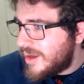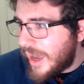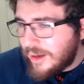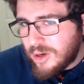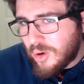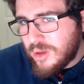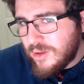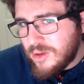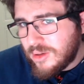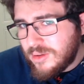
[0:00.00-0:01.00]
I don't know.
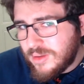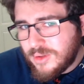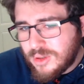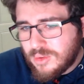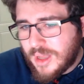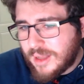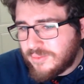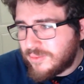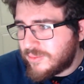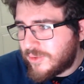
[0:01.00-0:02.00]
You can even do that
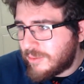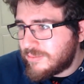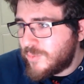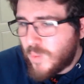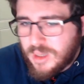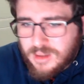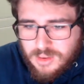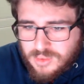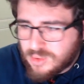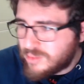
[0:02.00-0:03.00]
from
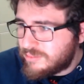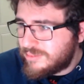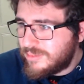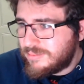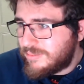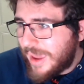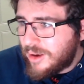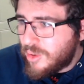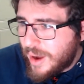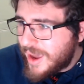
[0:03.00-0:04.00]
Windows or Mac
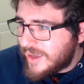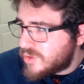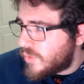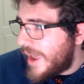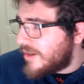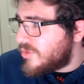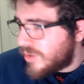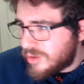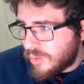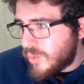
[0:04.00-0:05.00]
OS or
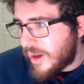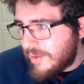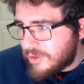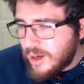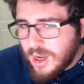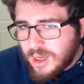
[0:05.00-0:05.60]
Android or whatever.